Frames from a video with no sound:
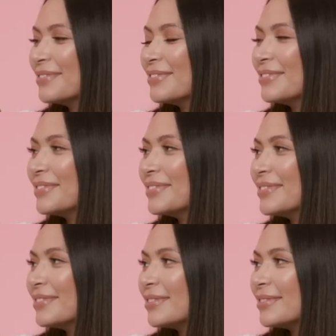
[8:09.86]

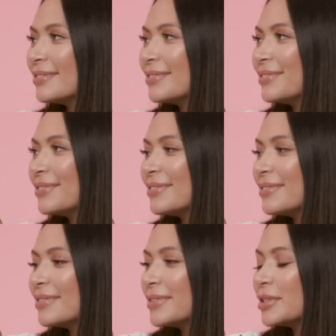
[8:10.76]

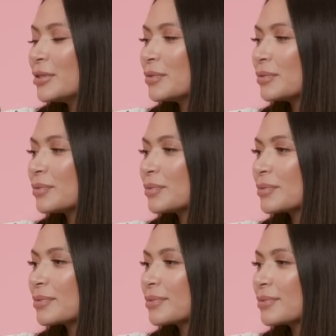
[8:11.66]

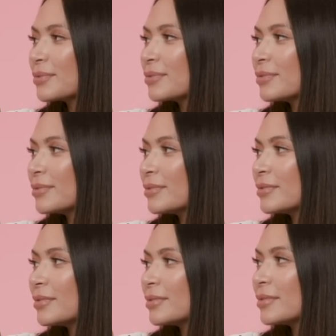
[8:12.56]

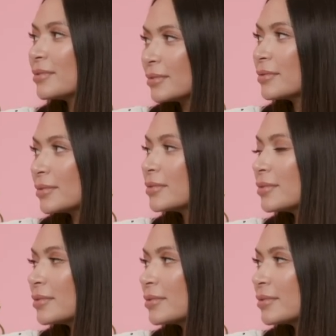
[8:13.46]

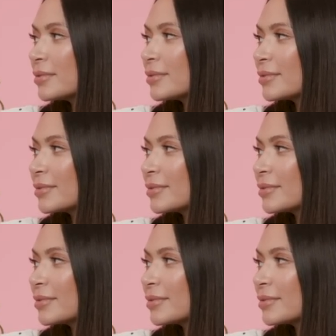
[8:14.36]
This person isn't speaking.